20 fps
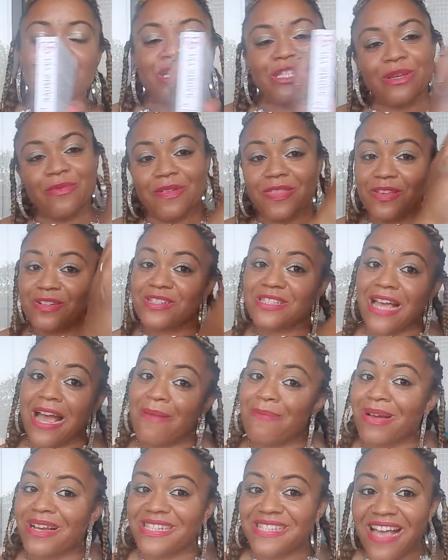So when they're
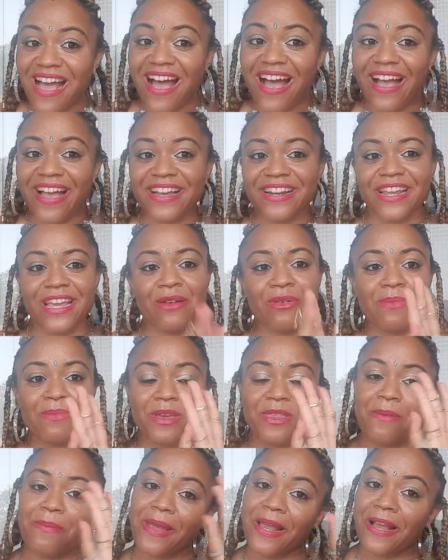side by side, it would
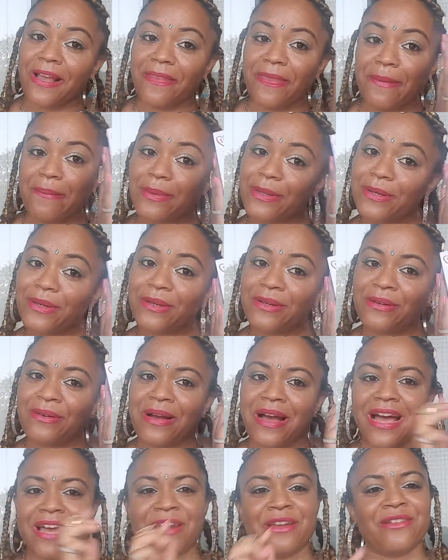be the pink and the blue.
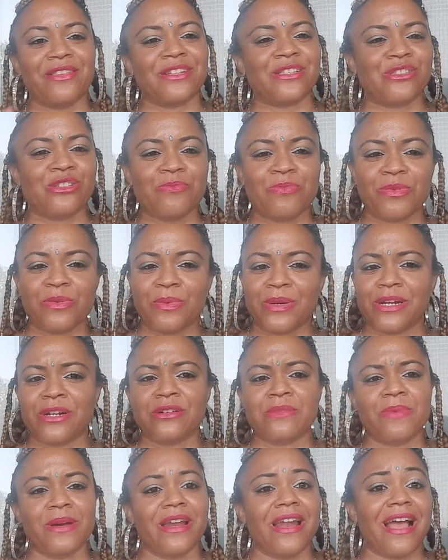I know that's super
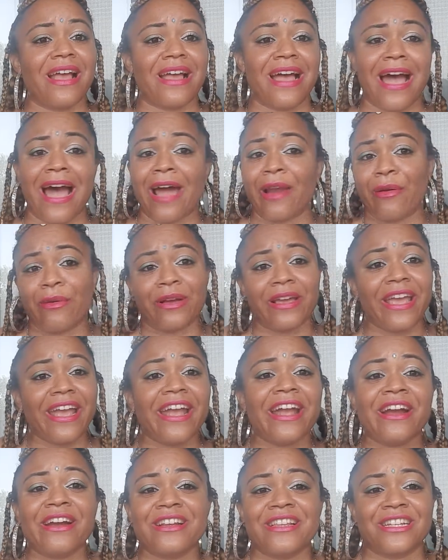weird, but I don't
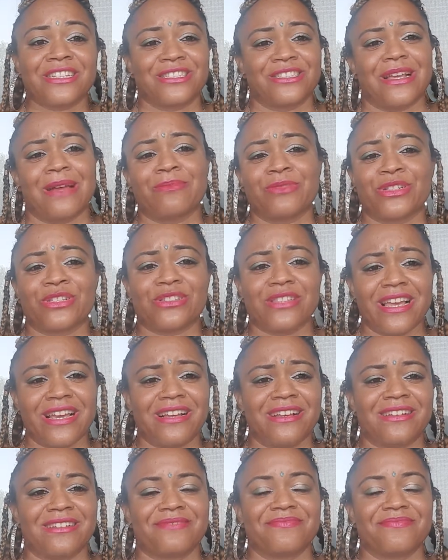care. I'm just like,